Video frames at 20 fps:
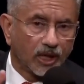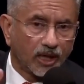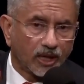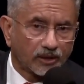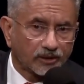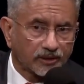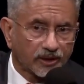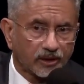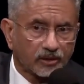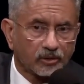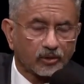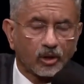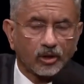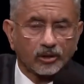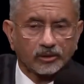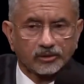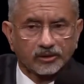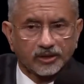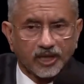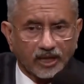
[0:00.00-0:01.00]
and there are
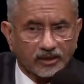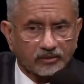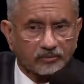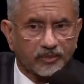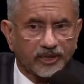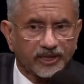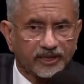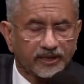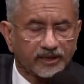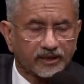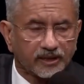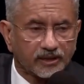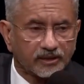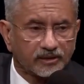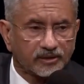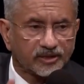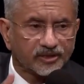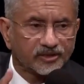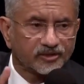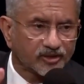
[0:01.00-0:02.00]
not that many
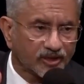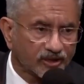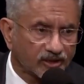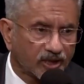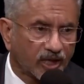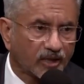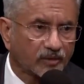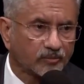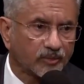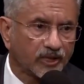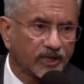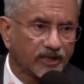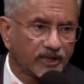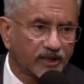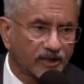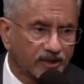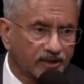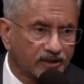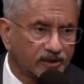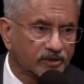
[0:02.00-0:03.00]
countries and that many
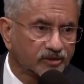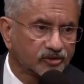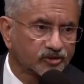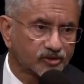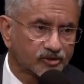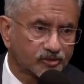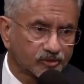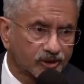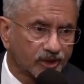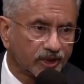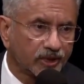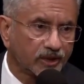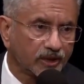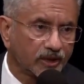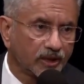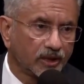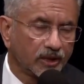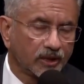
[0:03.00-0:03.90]
leaders today